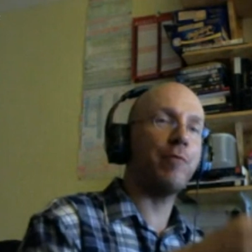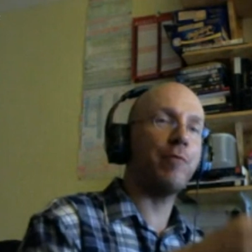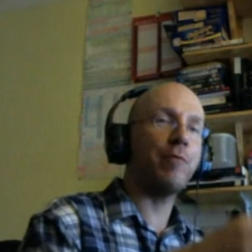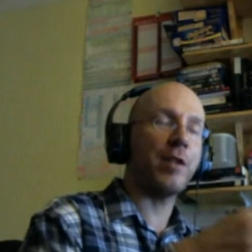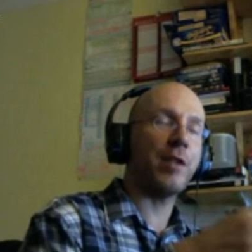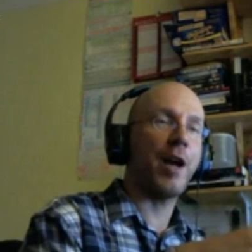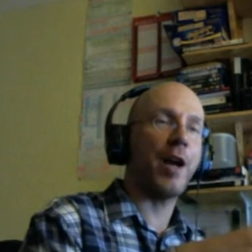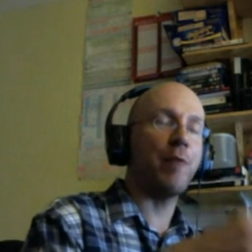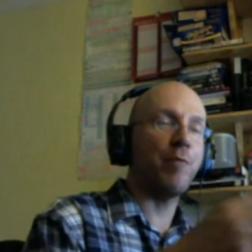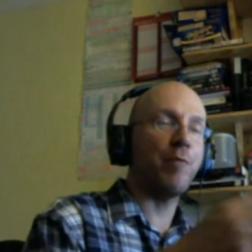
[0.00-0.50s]
if
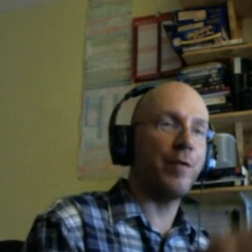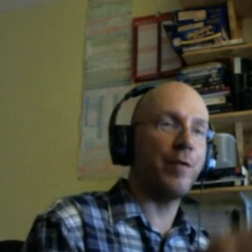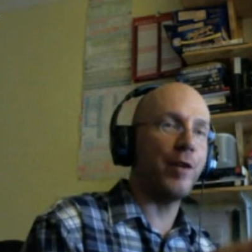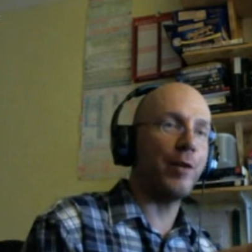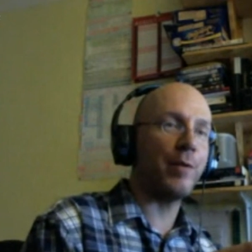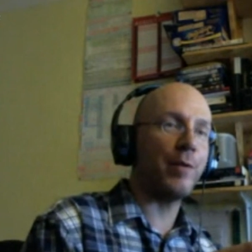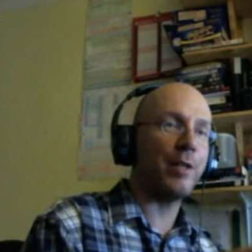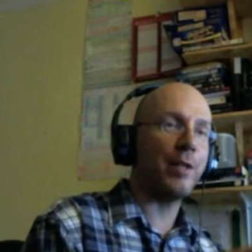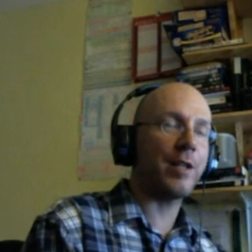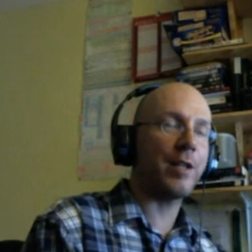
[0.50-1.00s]
it was
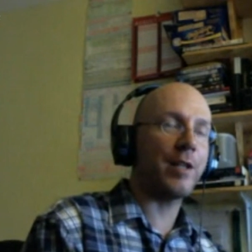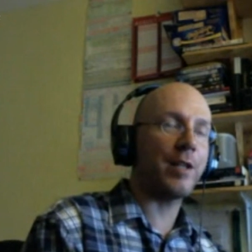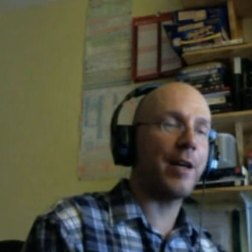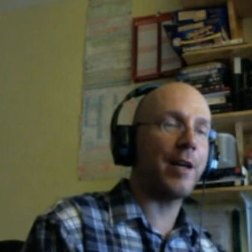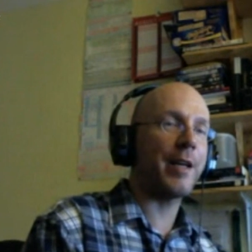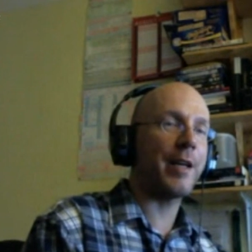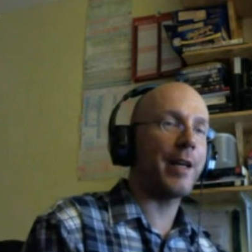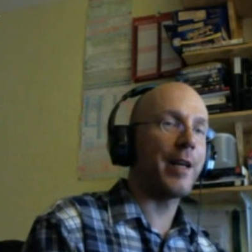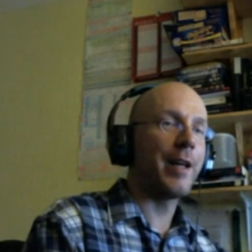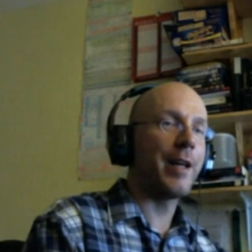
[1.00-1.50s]
like with you,
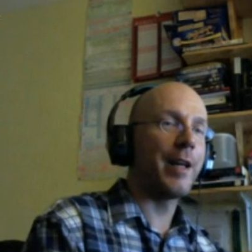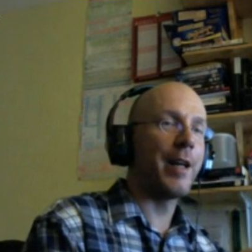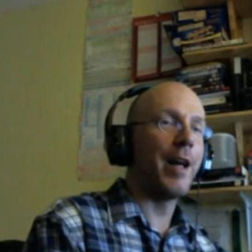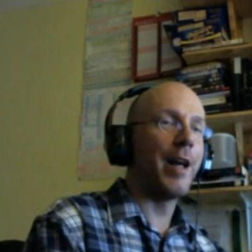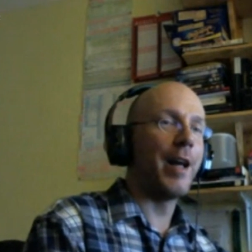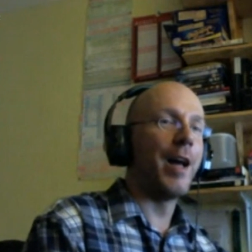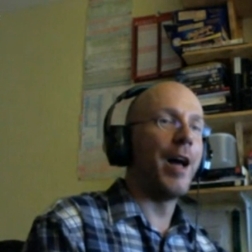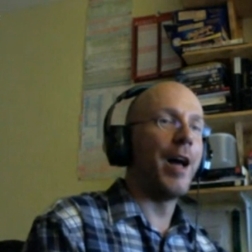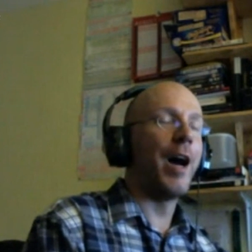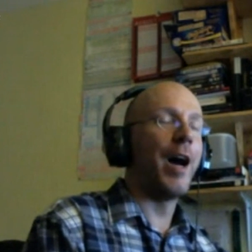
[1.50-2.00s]
it's
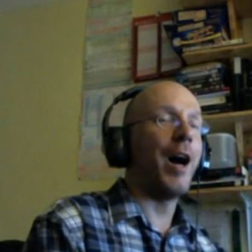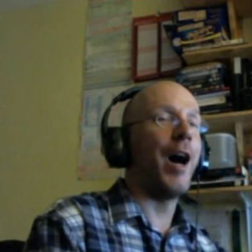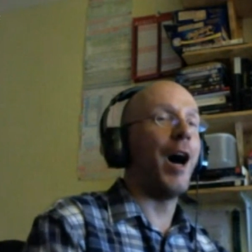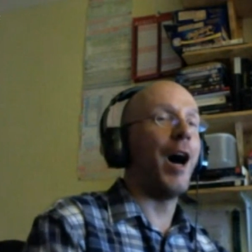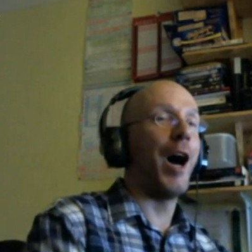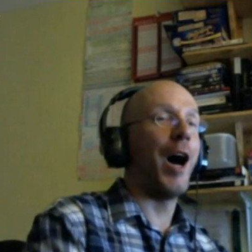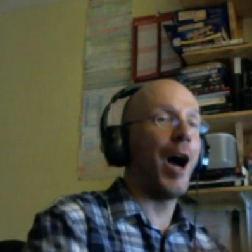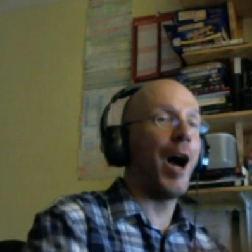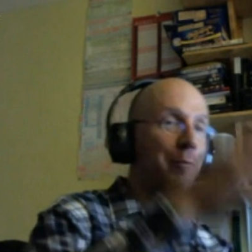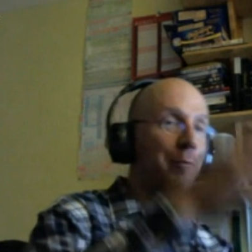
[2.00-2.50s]
like
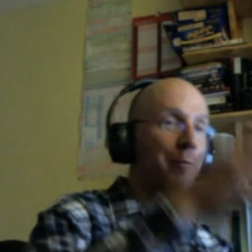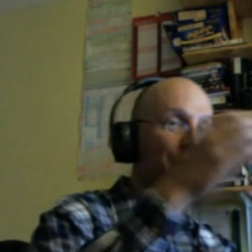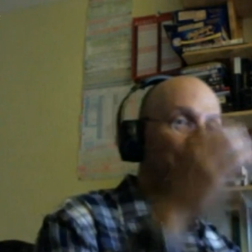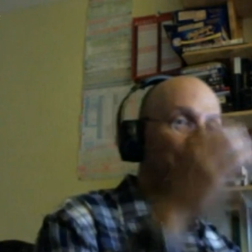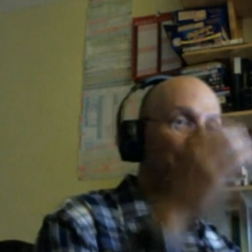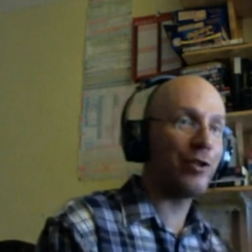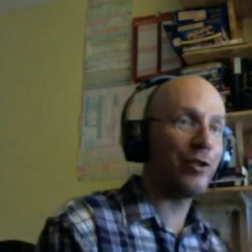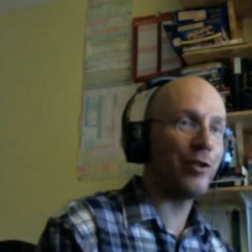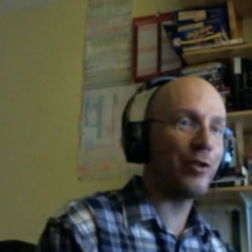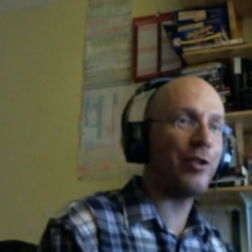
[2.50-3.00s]

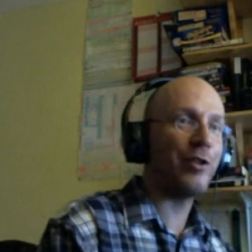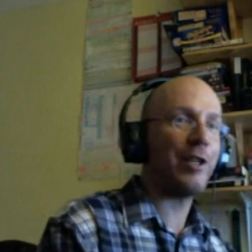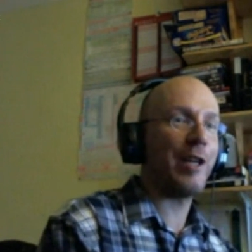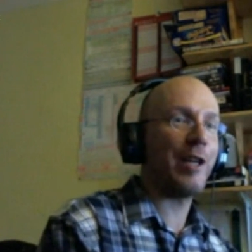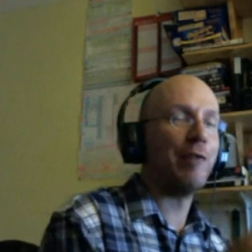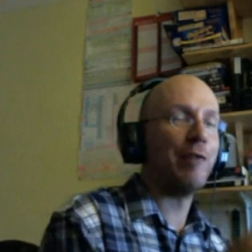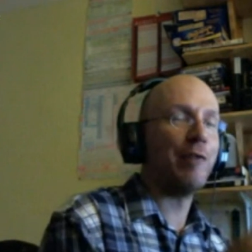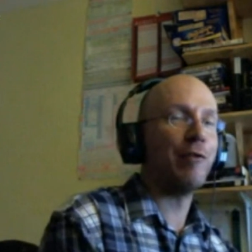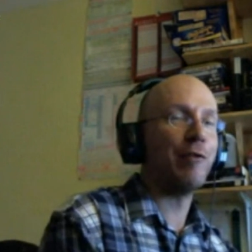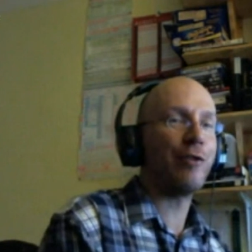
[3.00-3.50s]
I'm going to
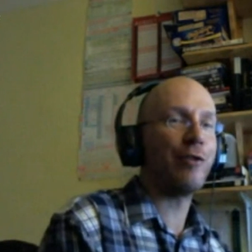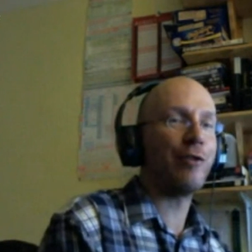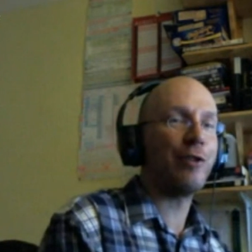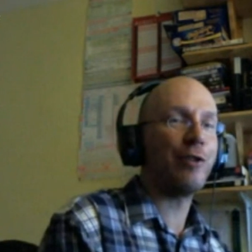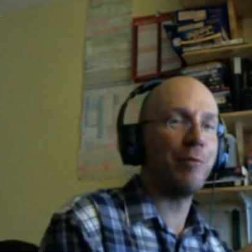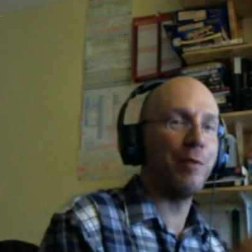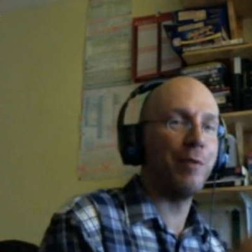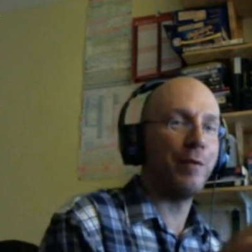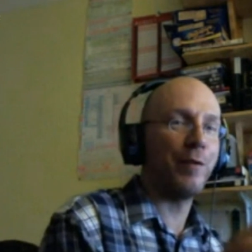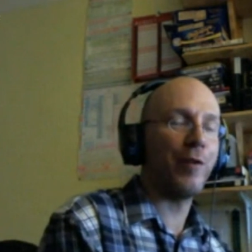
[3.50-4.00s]
study in
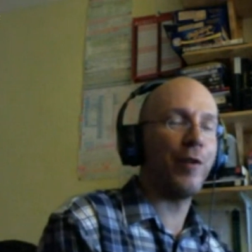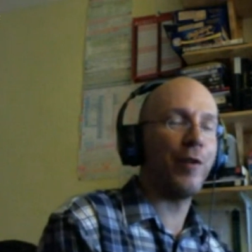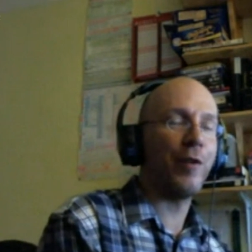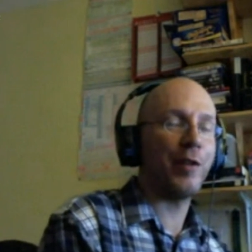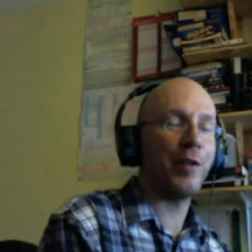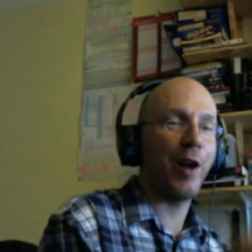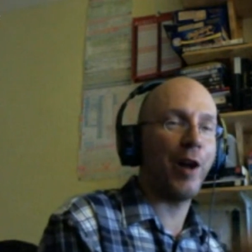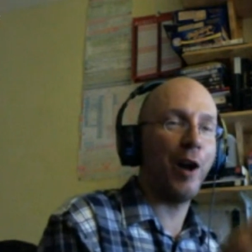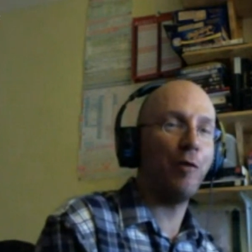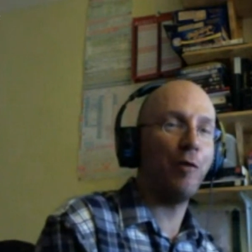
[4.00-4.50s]
order to
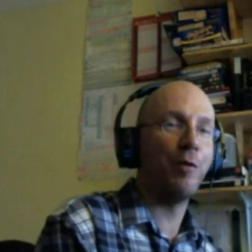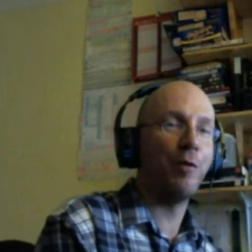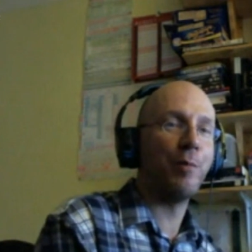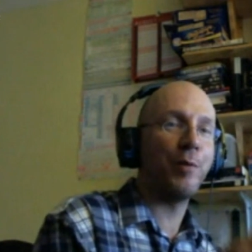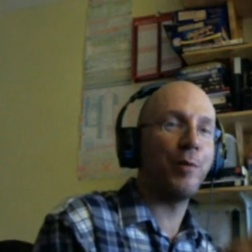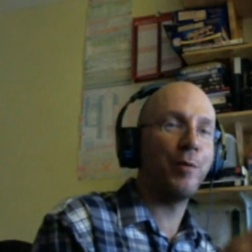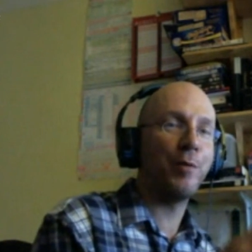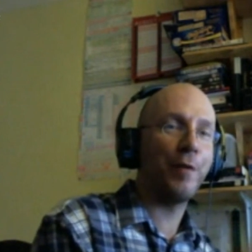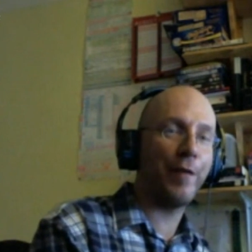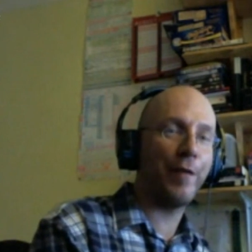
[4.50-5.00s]
avoid the
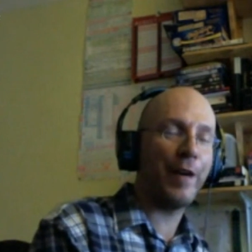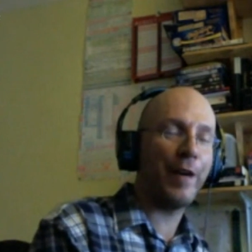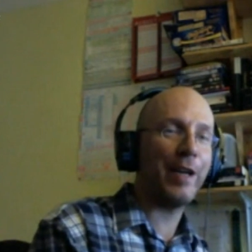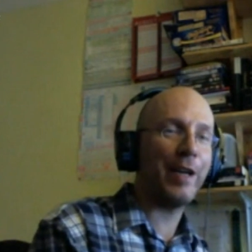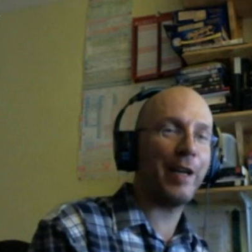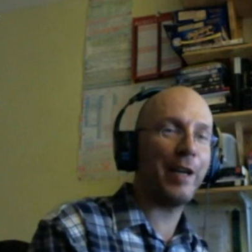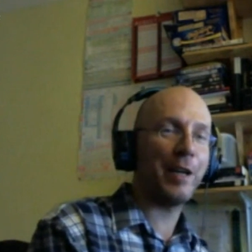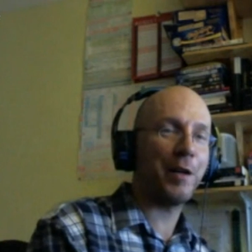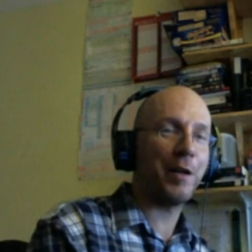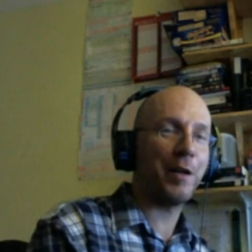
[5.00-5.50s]
horrible
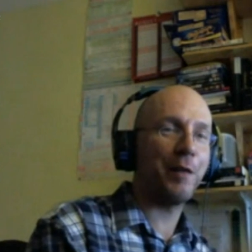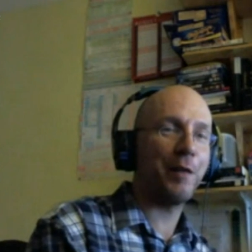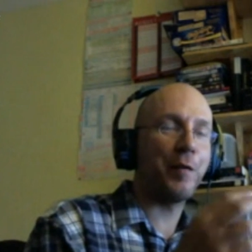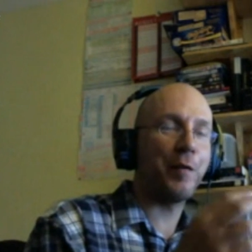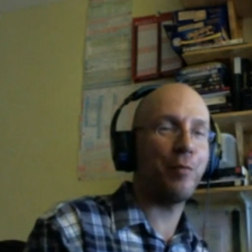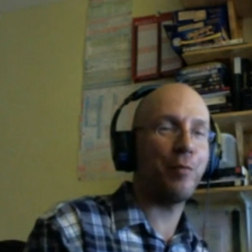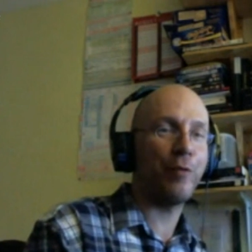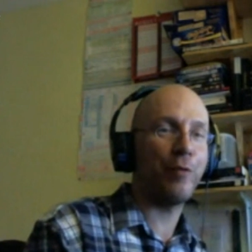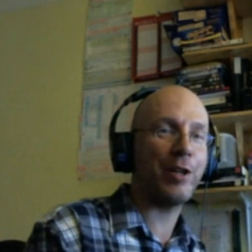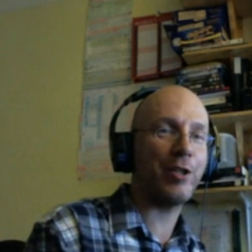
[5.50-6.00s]

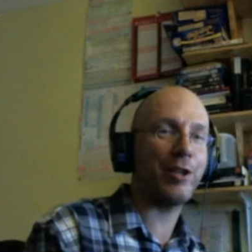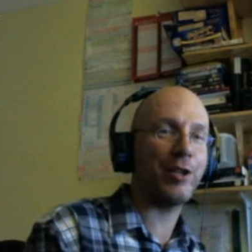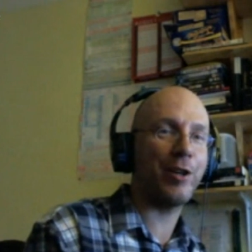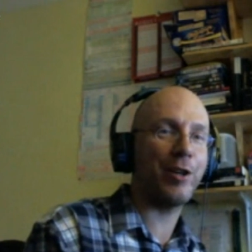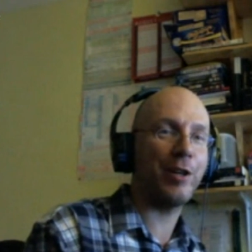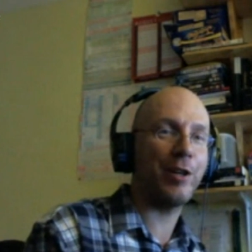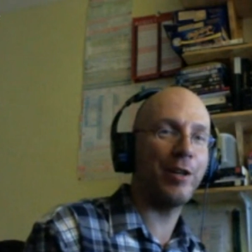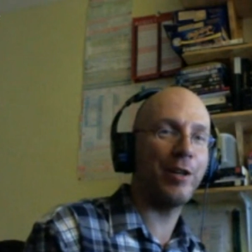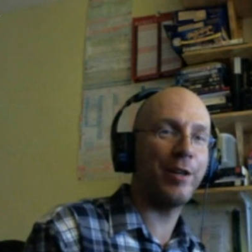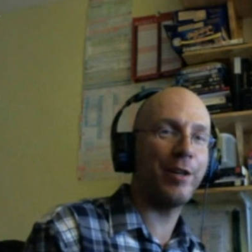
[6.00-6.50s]
feeling of the
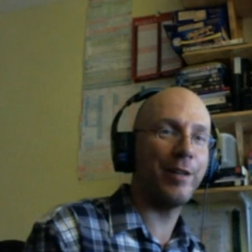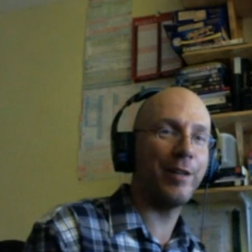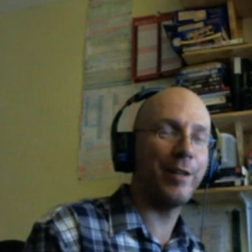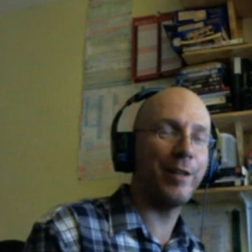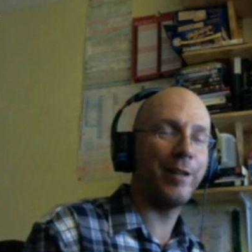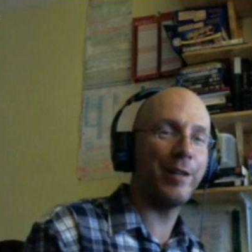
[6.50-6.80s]
pressure.